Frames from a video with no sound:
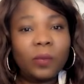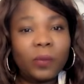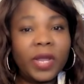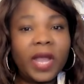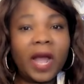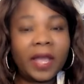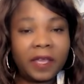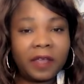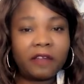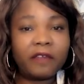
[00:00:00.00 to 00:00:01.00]
We are
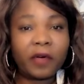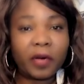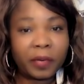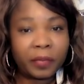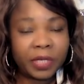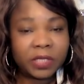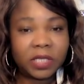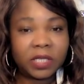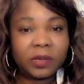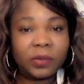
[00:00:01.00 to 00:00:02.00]
here for a
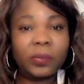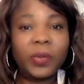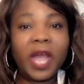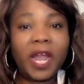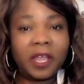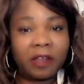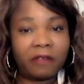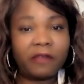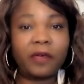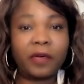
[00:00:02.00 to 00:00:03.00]
reason. We are
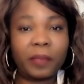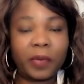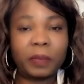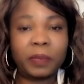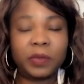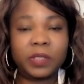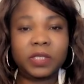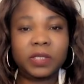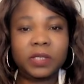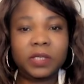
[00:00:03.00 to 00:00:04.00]
here for a
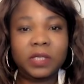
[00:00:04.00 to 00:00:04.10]
purpose.